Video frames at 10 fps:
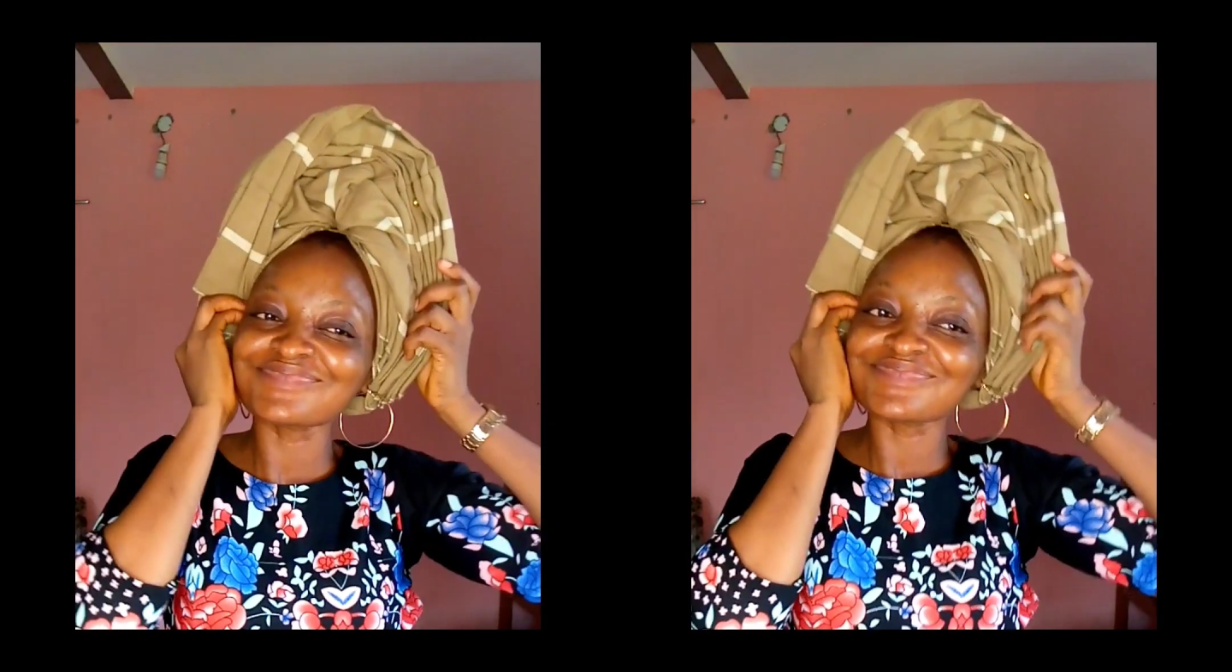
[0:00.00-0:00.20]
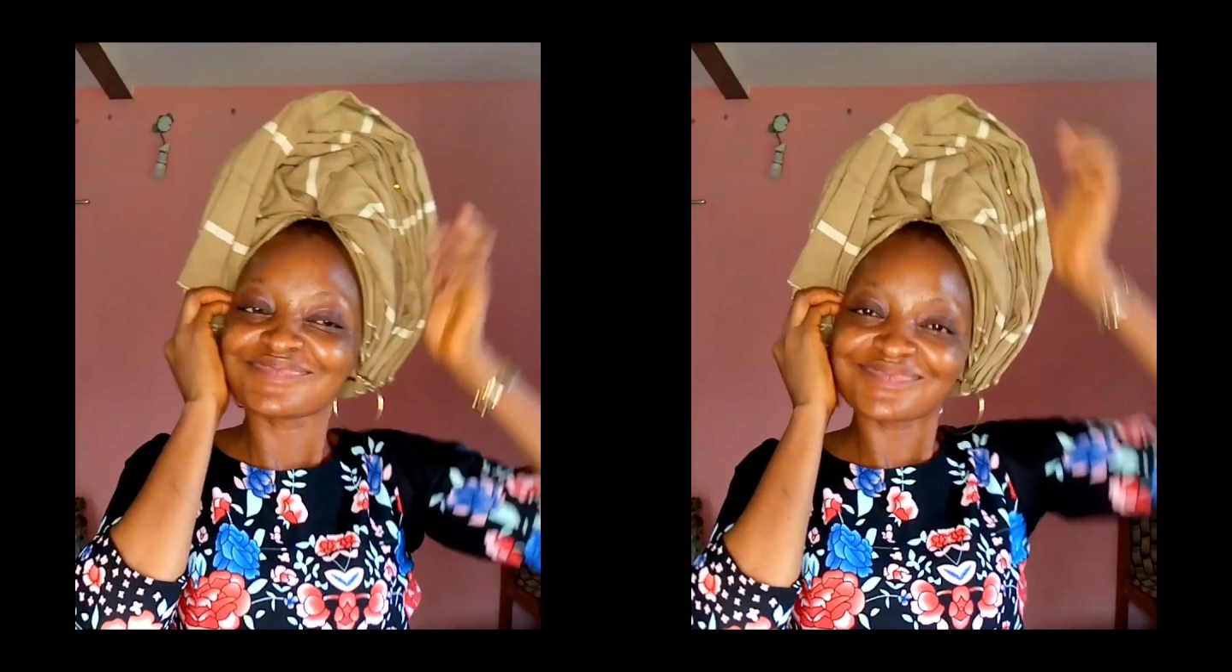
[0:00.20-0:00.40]

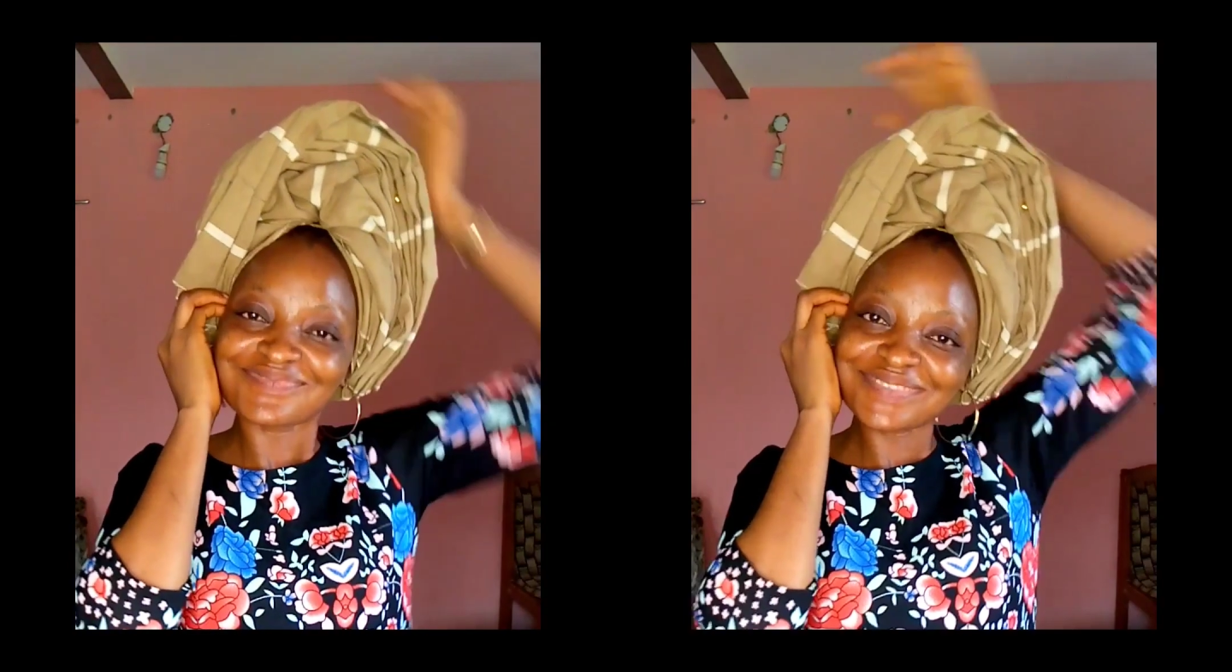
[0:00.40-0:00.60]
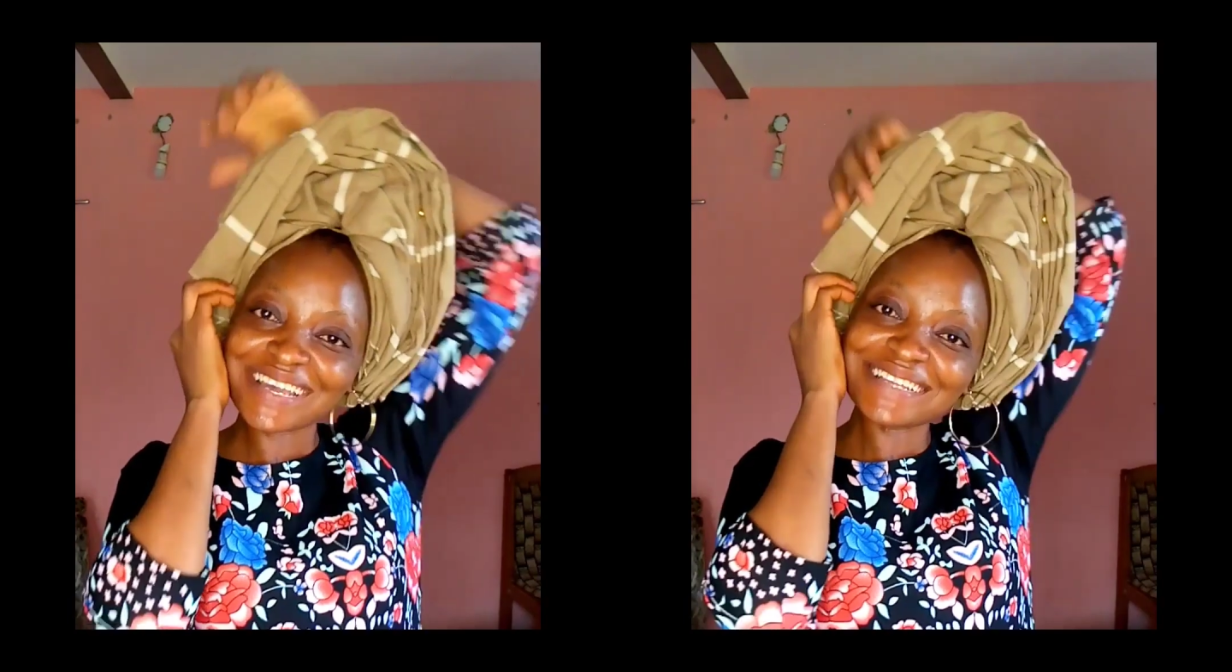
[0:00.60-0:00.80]
and
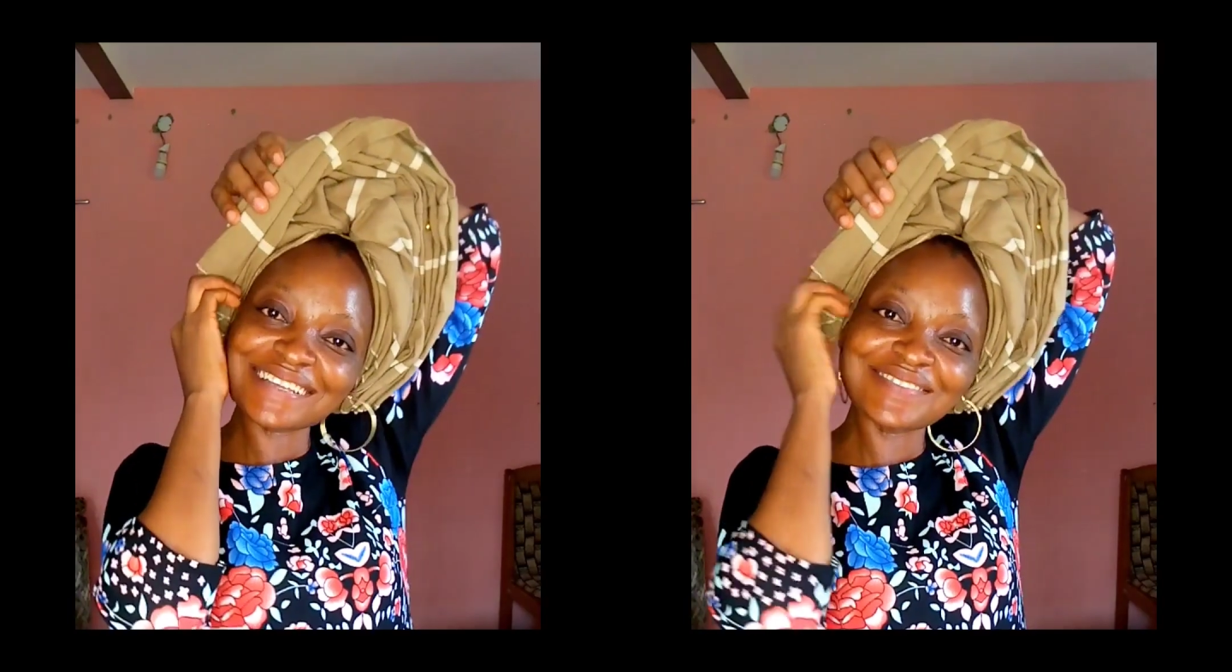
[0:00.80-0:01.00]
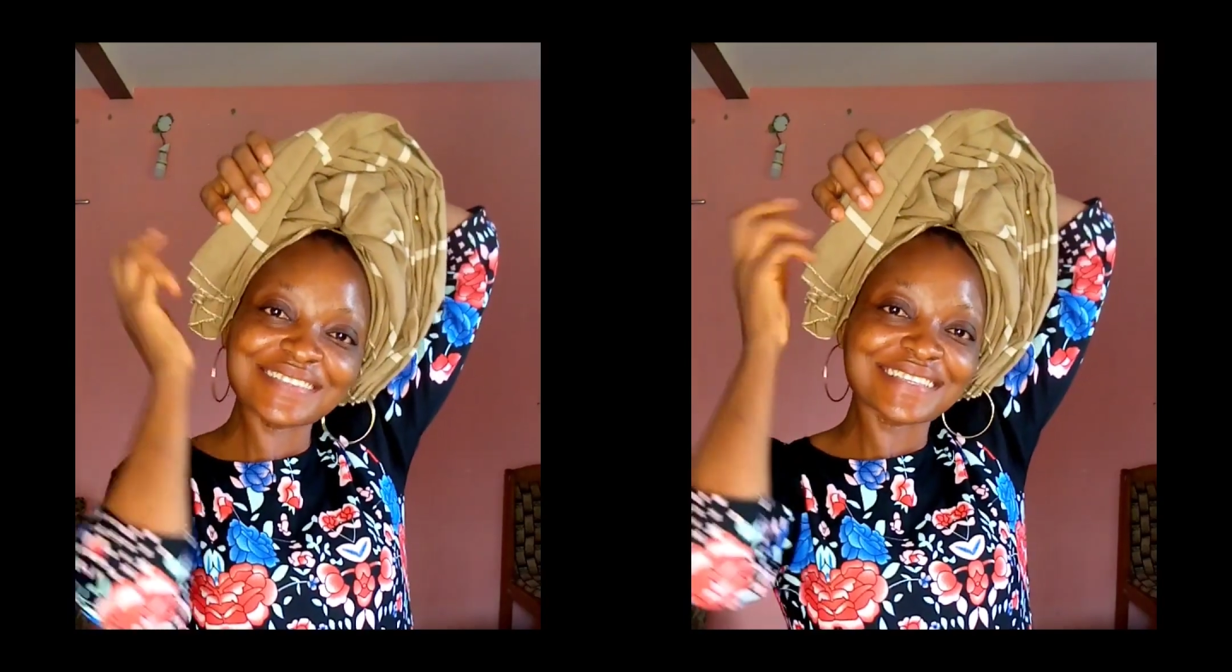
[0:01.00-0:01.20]
I
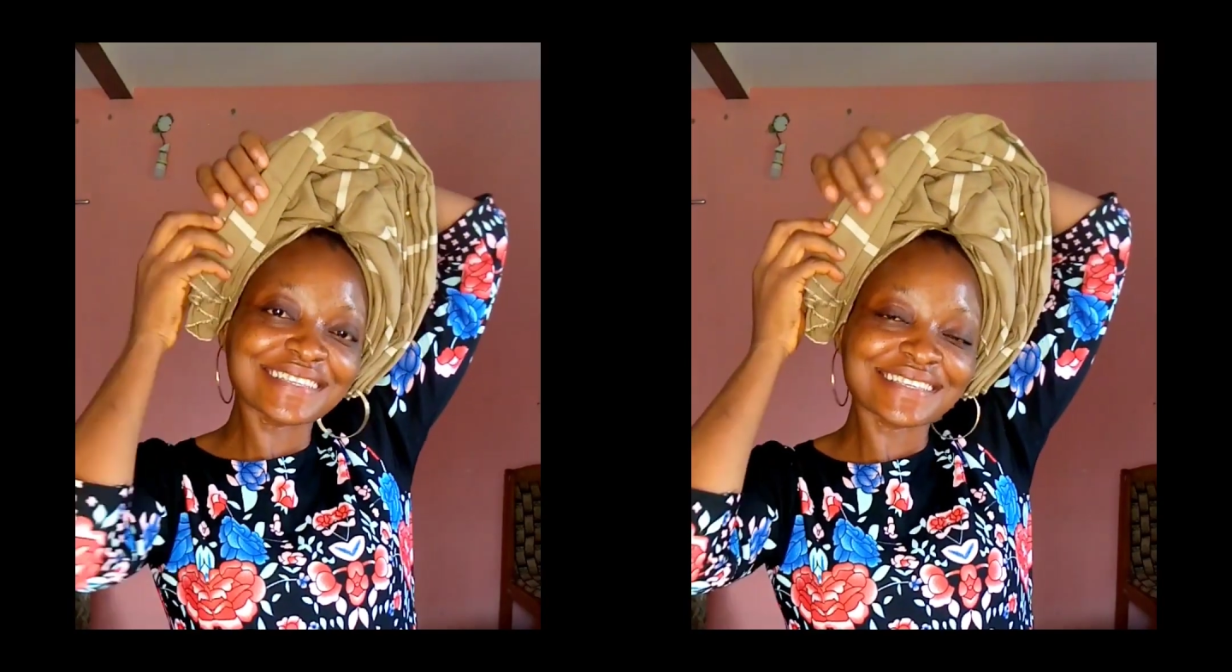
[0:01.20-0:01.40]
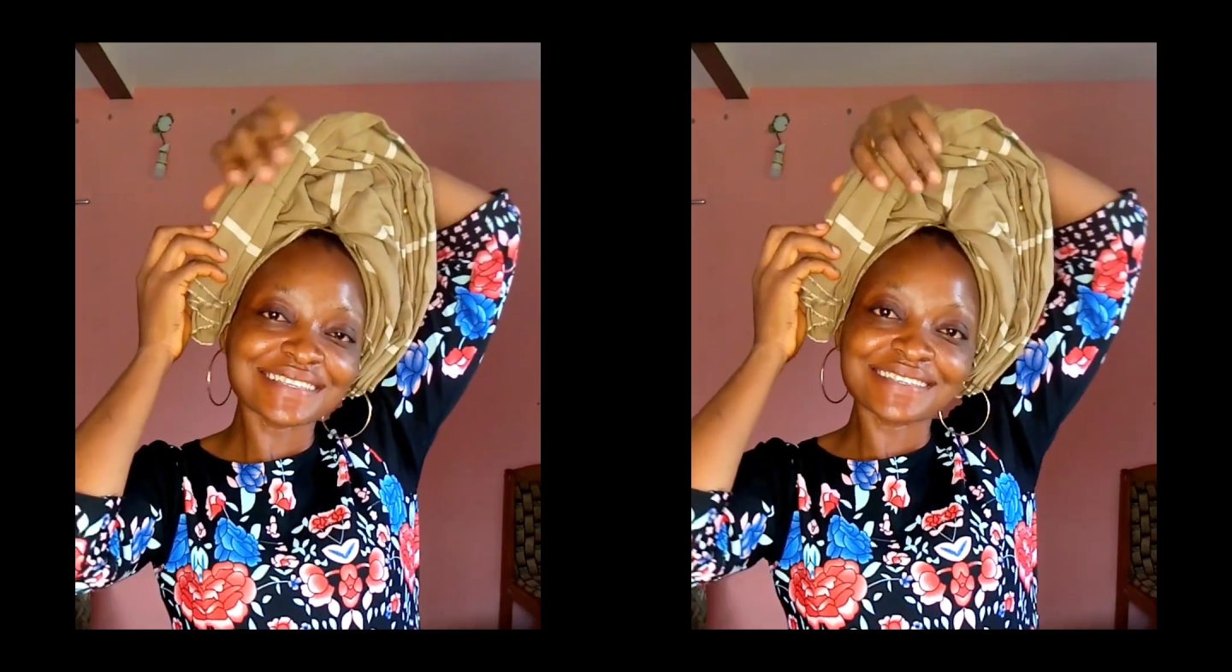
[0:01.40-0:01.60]
will be
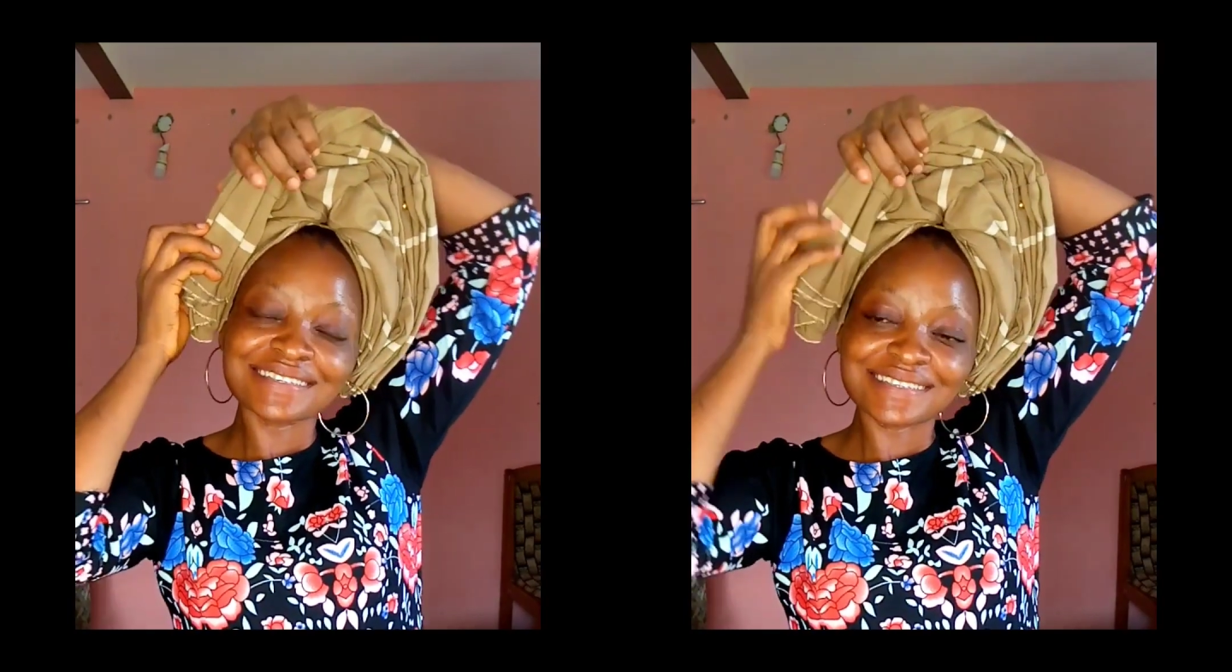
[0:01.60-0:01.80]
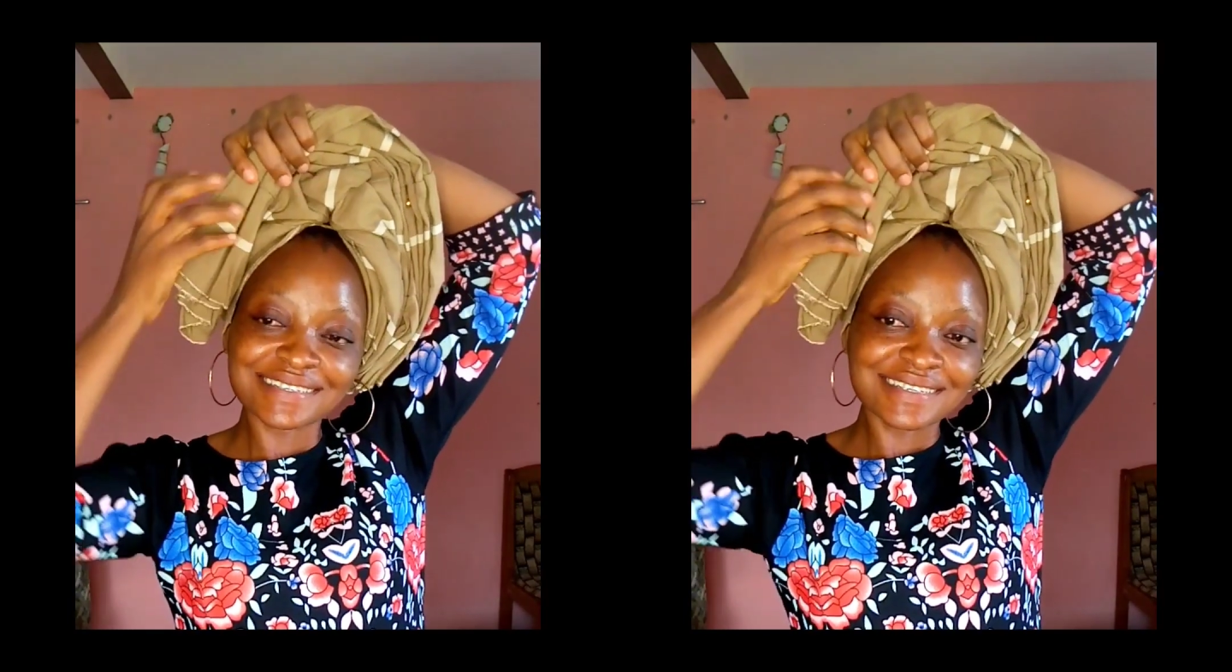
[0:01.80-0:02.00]
doing what,